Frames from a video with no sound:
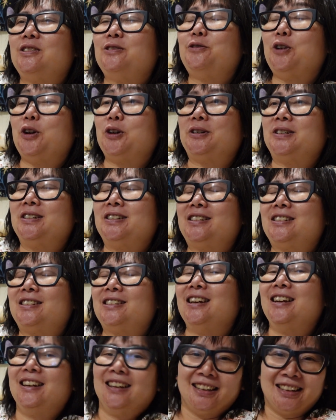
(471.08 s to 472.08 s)

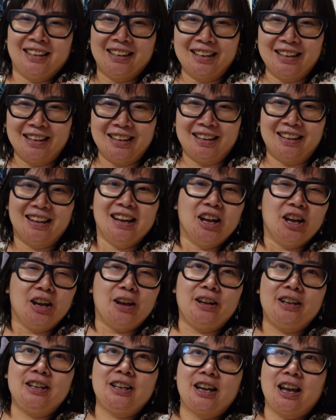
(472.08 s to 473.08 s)
focus.
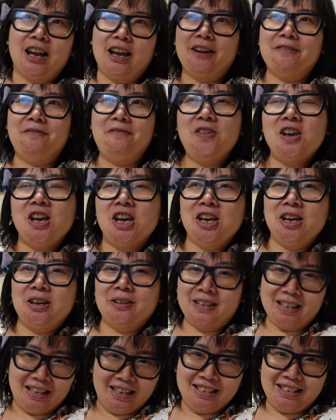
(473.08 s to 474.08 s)
You gotta
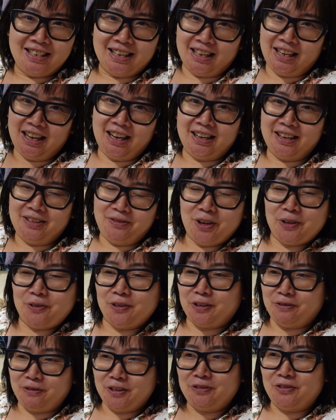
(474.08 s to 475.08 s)
focus, you gotta
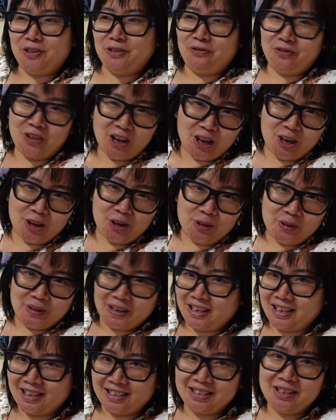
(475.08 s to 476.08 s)

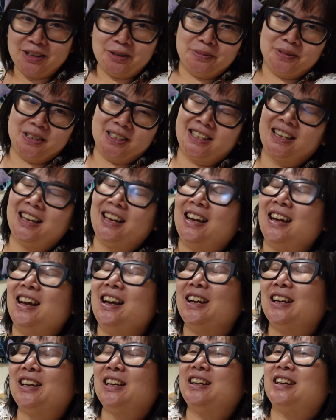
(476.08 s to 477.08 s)
focus. No, I'm just
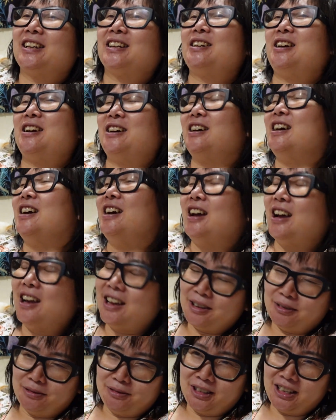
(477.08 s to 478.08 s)
kidding, no.
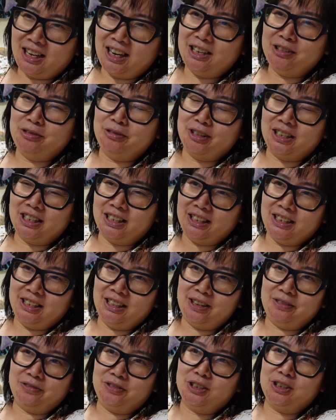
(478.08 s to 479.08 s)
What I really
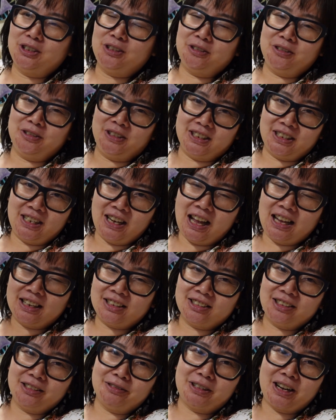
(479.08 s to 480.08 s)
love to do today,
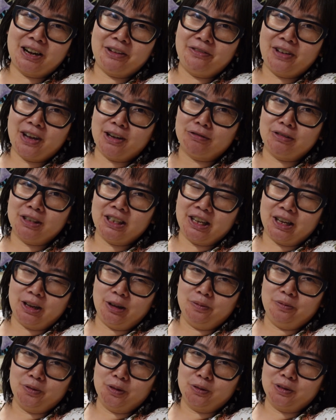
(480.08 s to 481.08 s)
actually what I found really
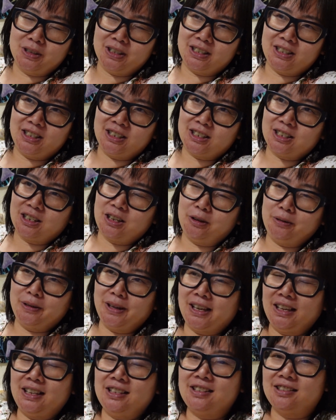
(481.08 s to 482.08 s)
helpful was just
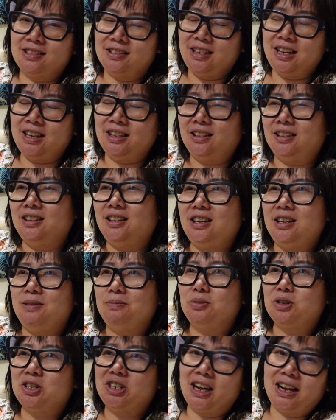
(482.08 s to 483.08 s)
going in the
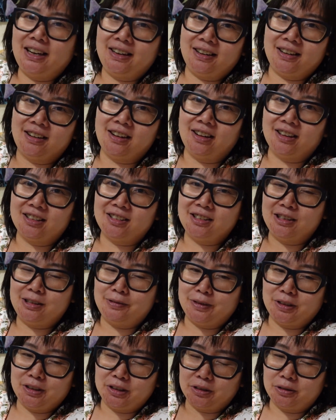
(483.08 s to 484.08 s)
botanic gardens
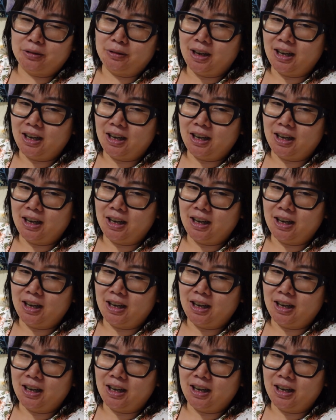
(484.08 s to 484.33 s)
for a little